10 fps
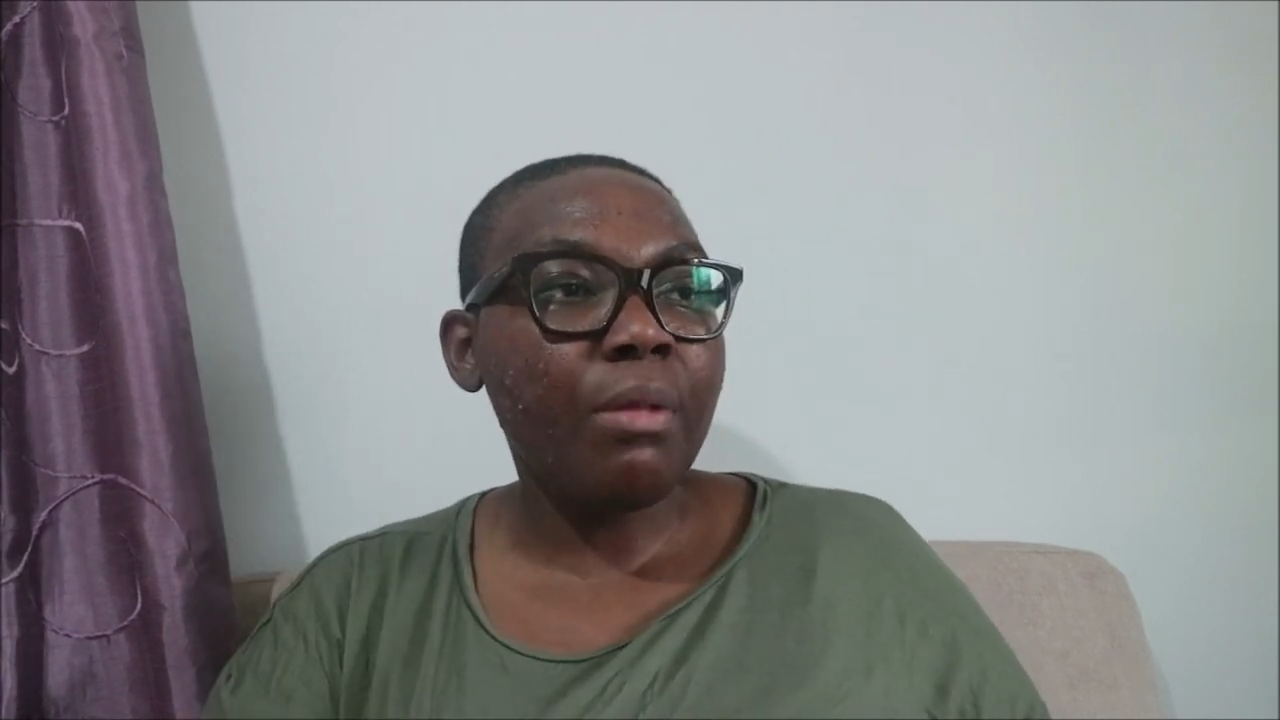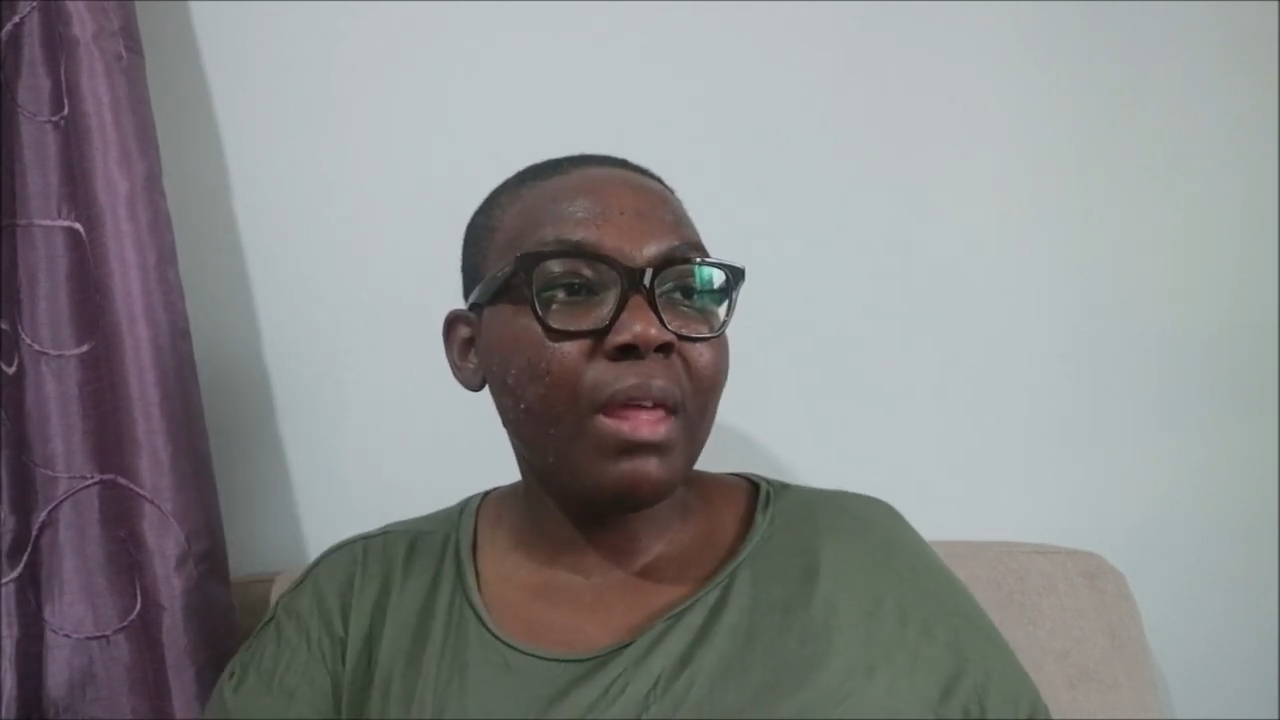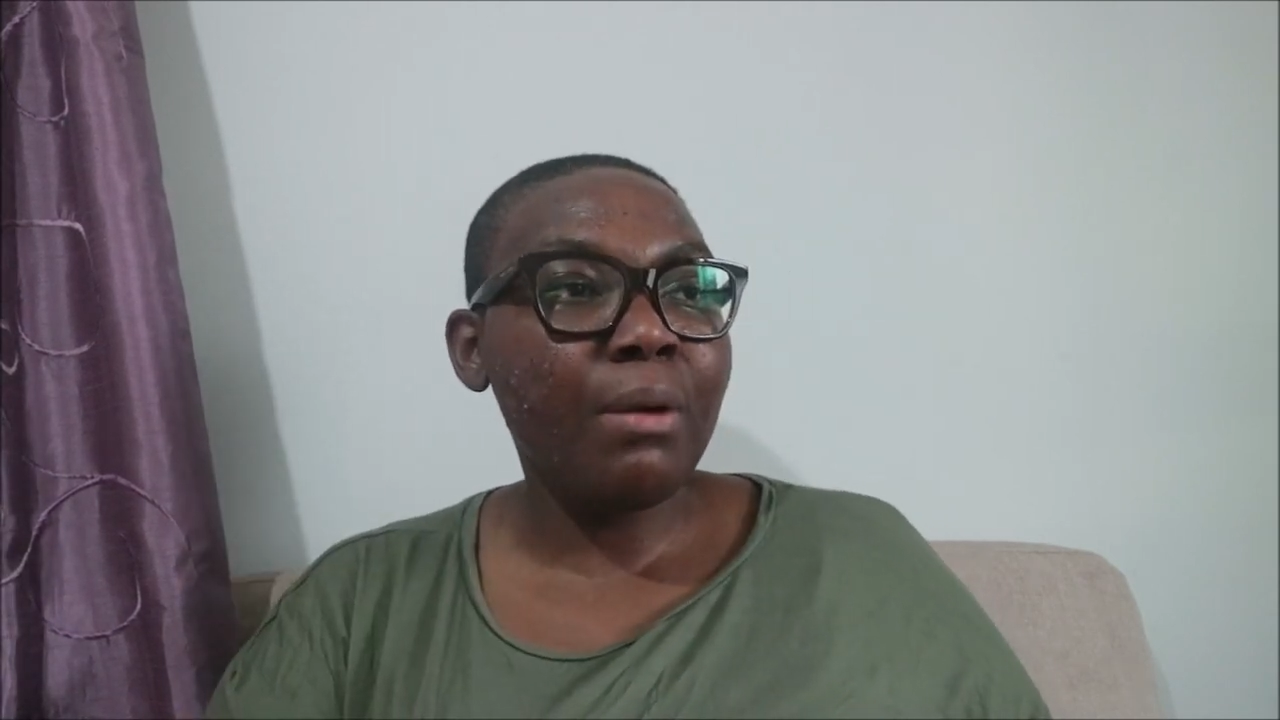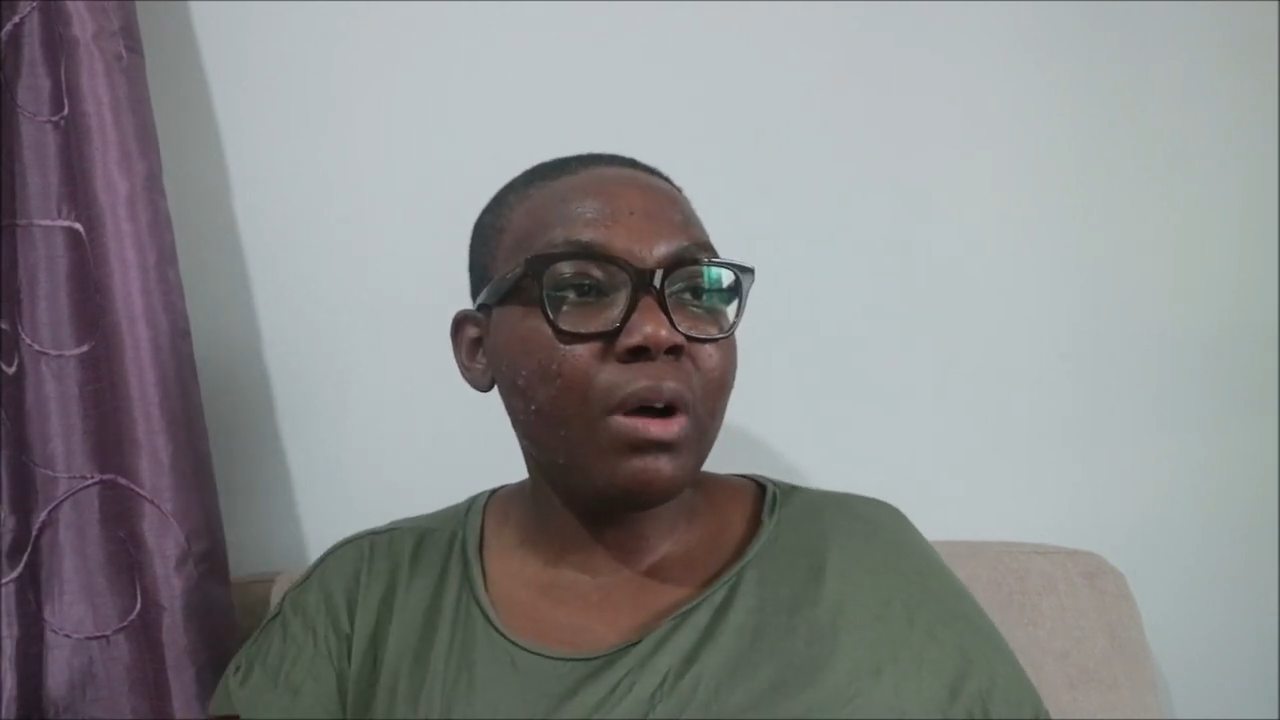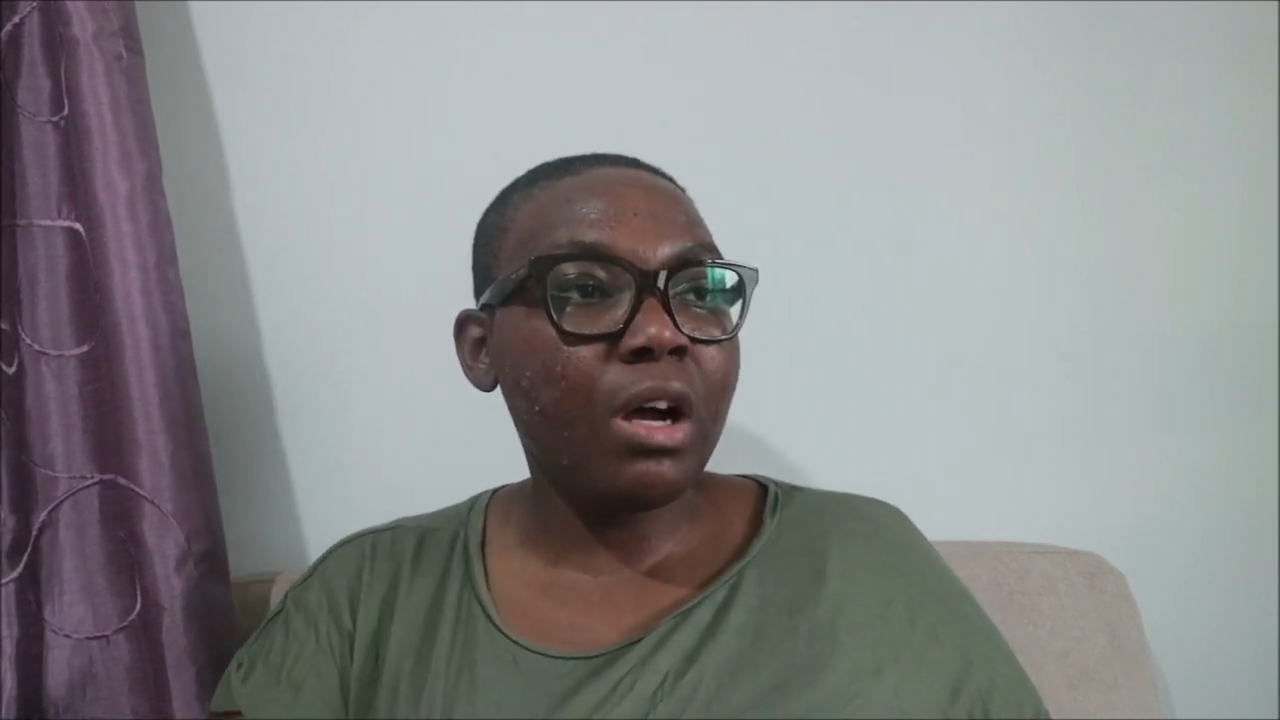
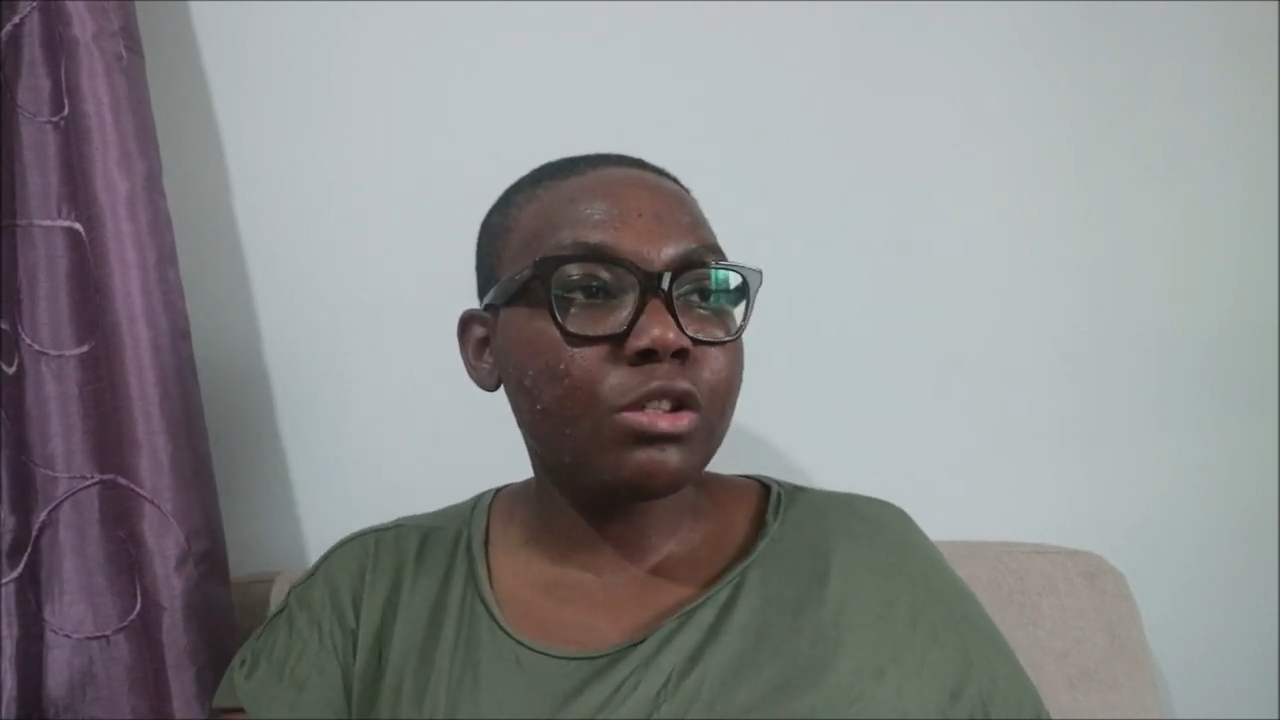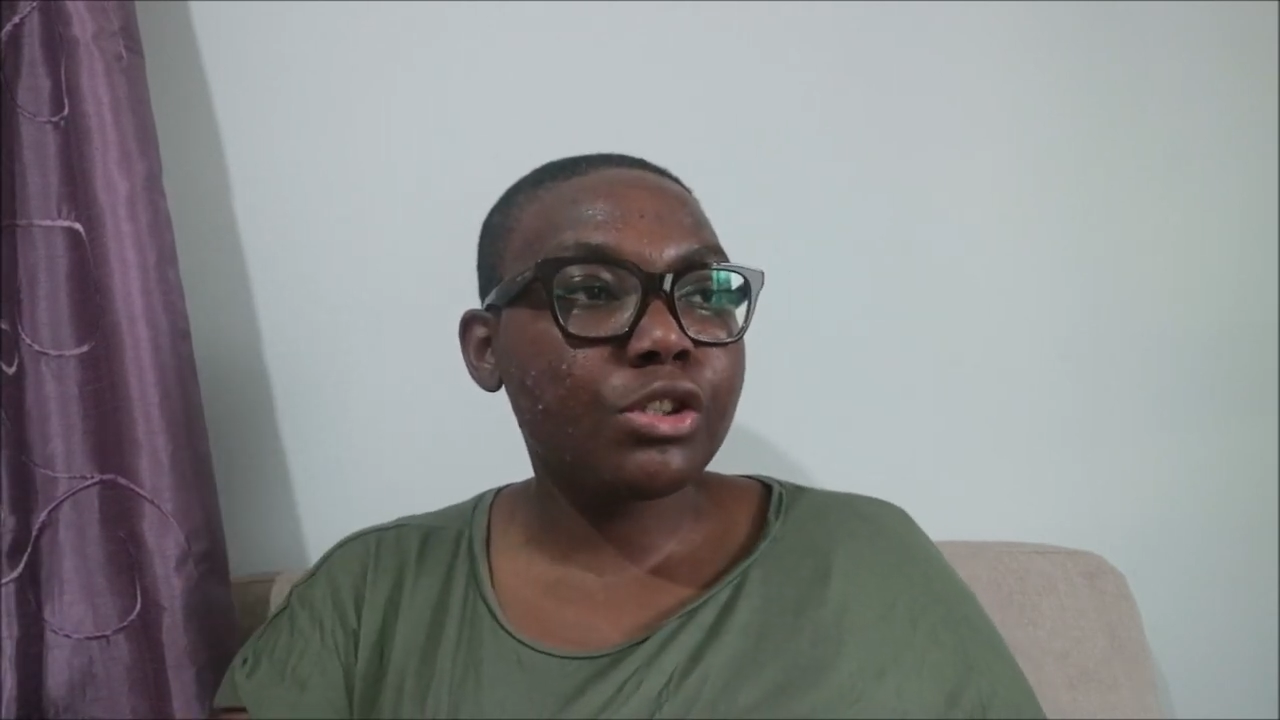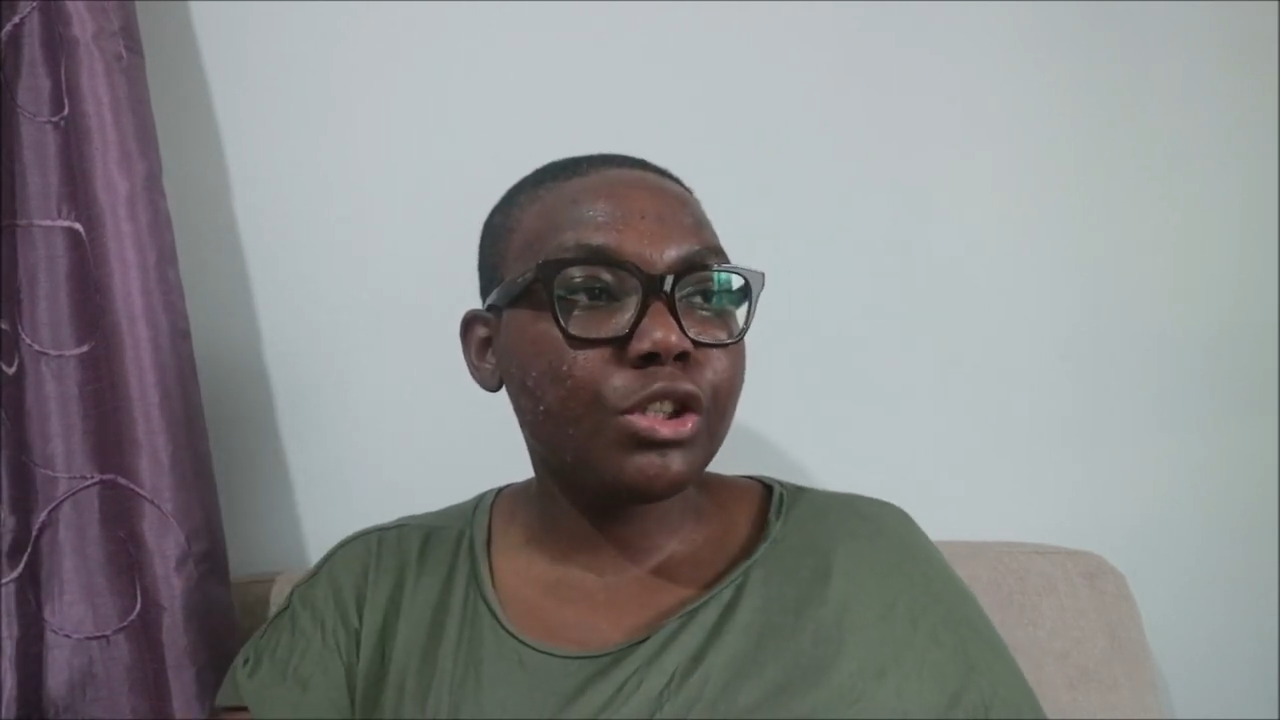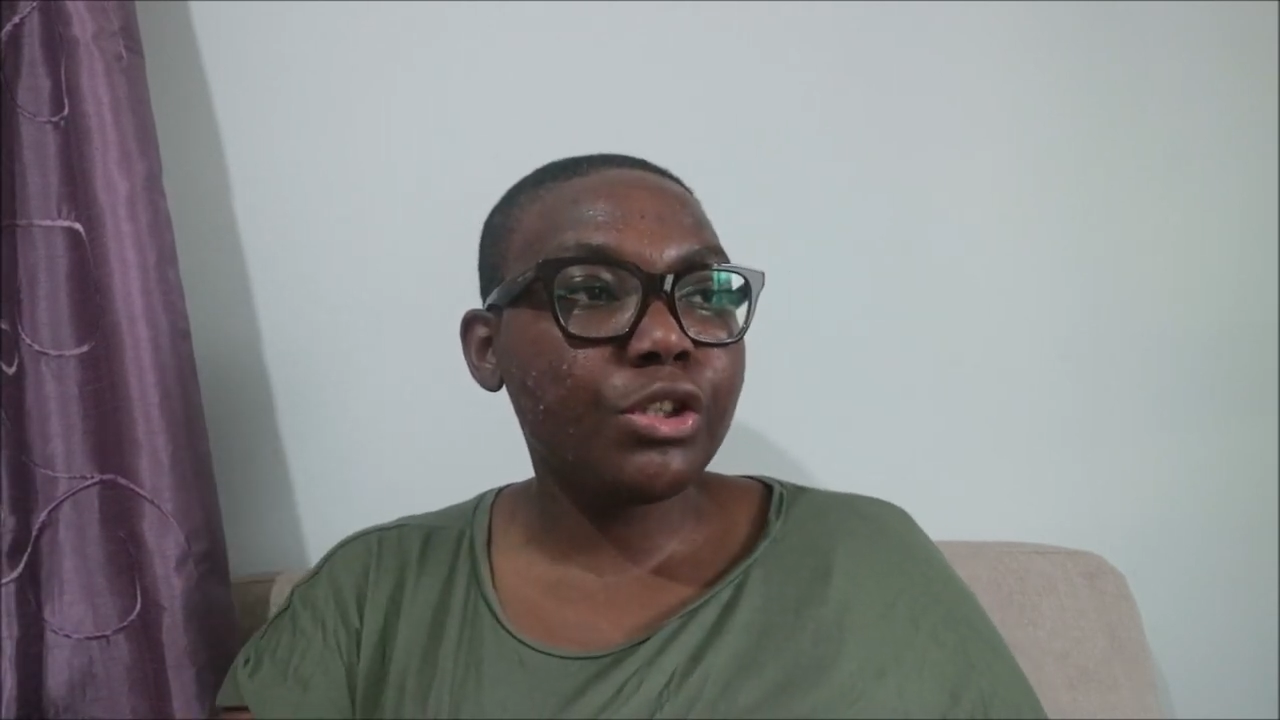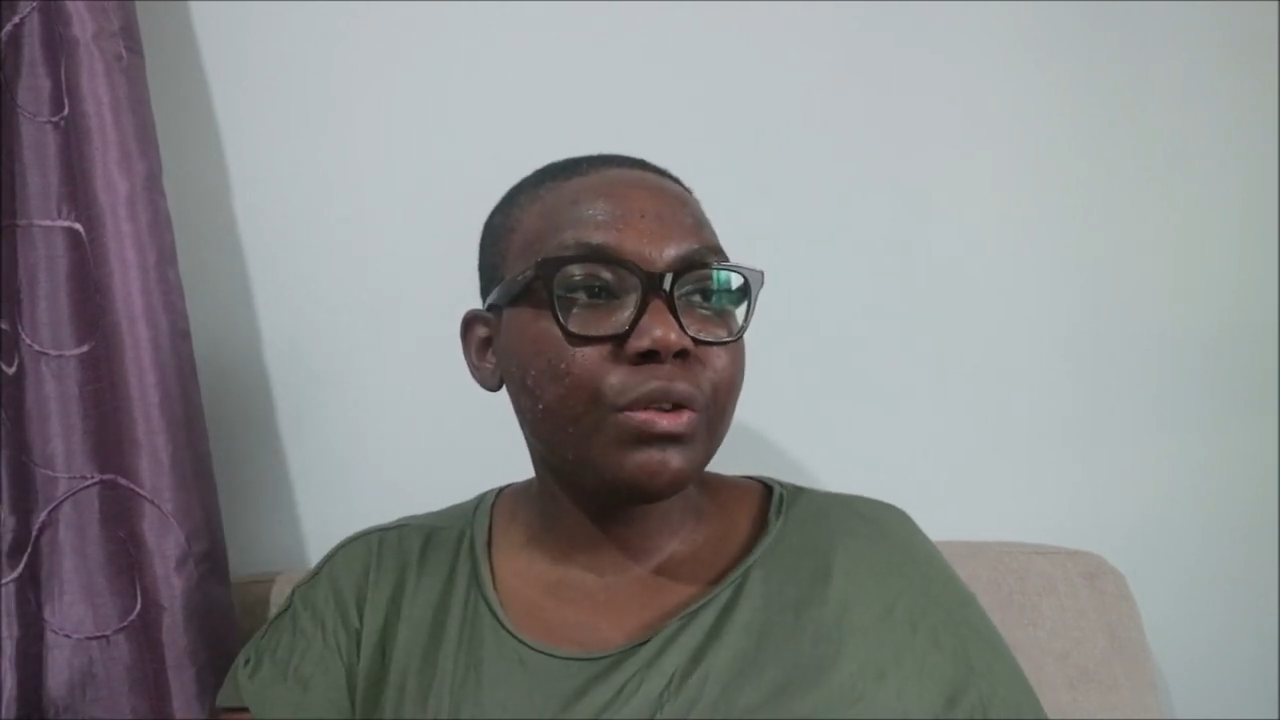they will
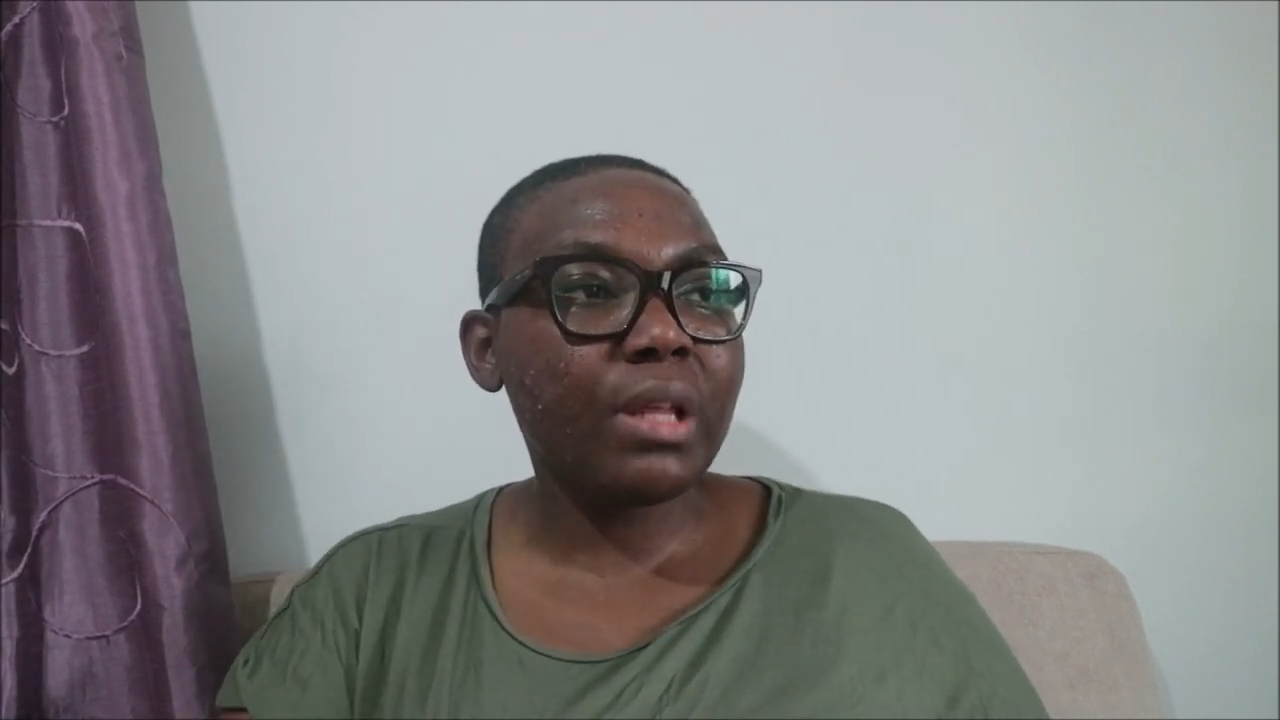ask you,